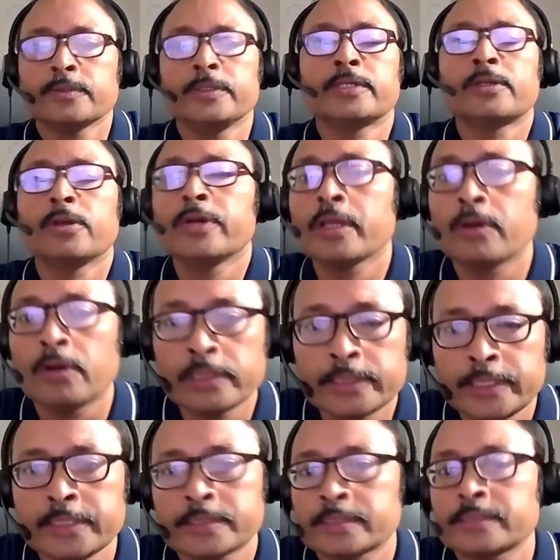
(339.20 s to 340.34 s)
So including all
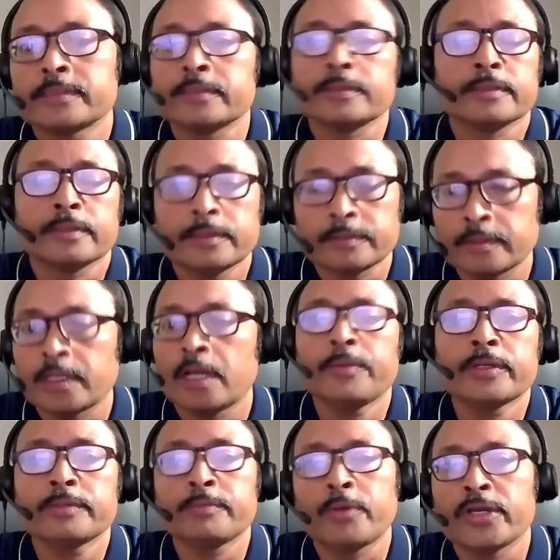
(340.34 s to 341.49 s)
this,
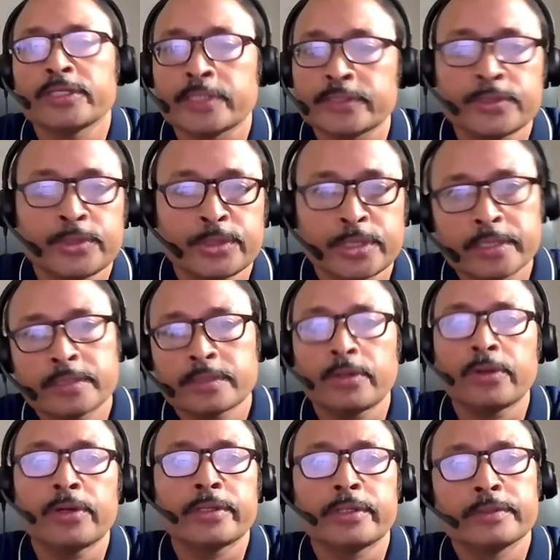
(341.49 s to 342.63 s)
our voice assistant
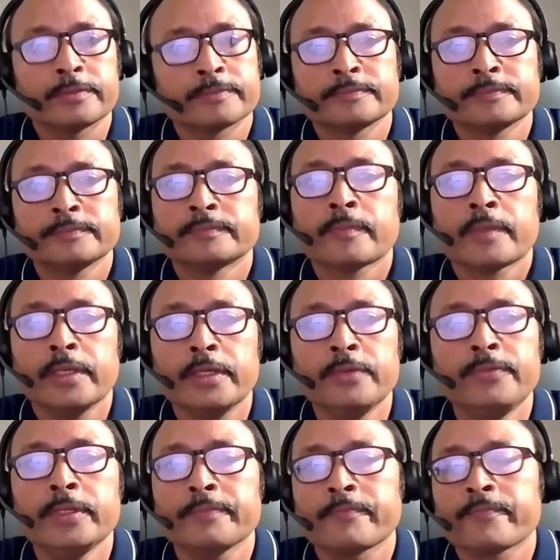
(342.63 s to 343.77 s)
called
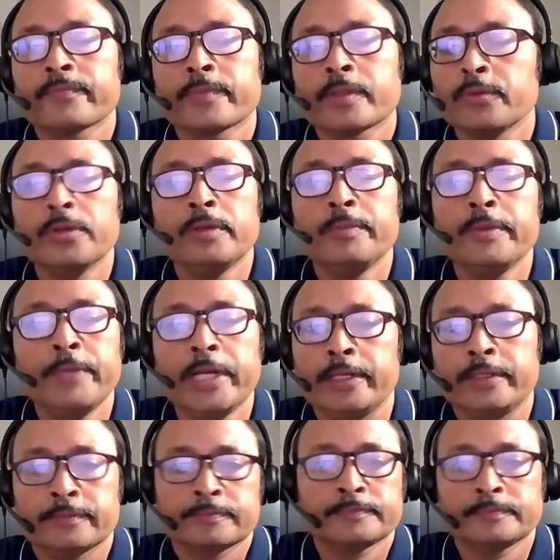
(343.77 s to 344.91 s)
EV will be built.